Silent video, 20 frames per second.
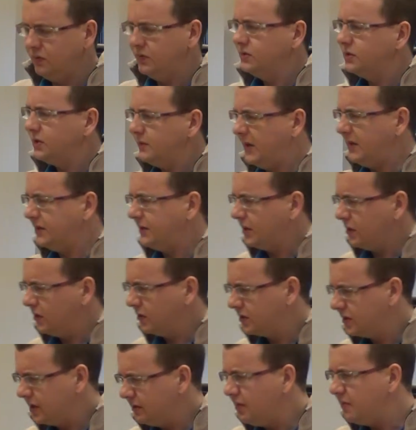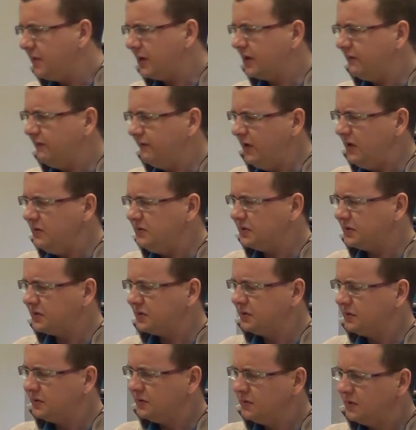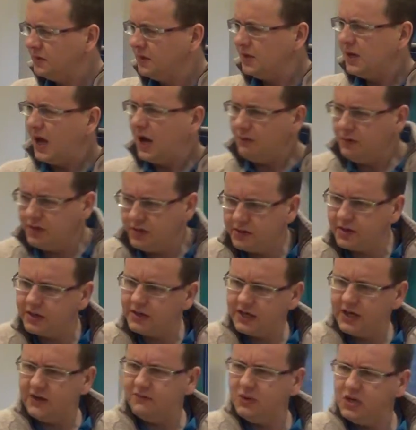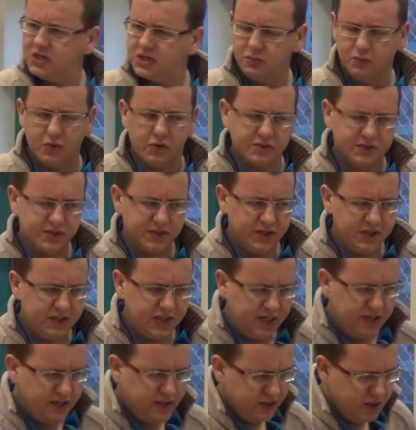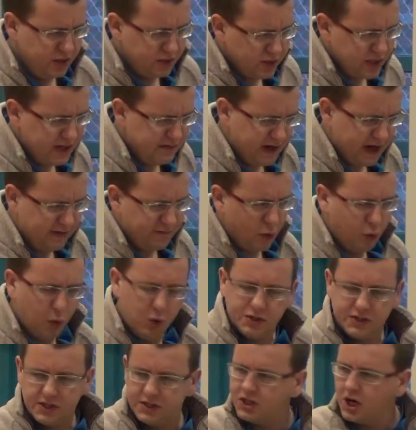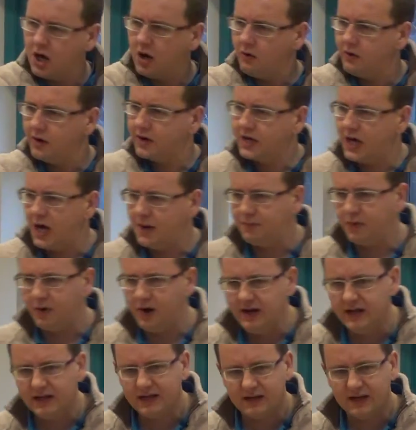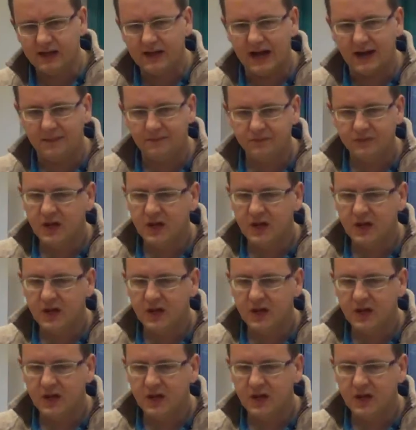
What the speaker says: Samantha looked at him a bit confused. How are you going to give me some water? She said, you don't even have a water jar or a cup or anything like that.